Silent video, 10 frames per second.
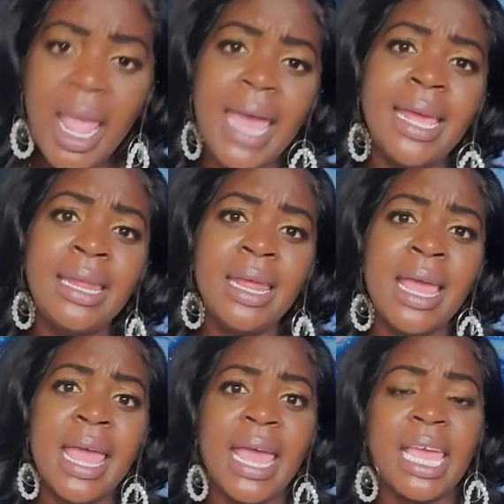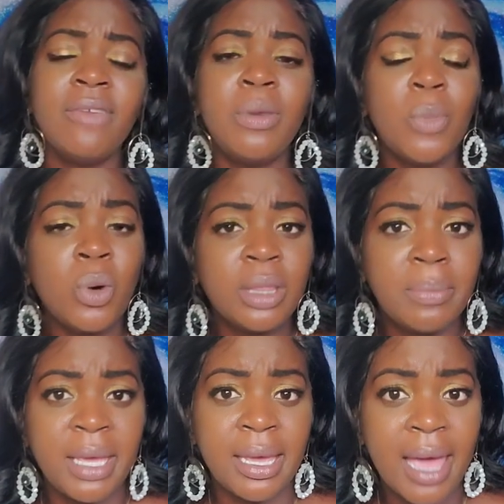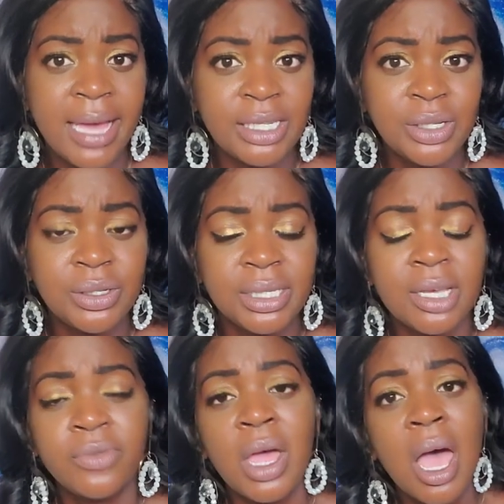And even more than being kind to yourself,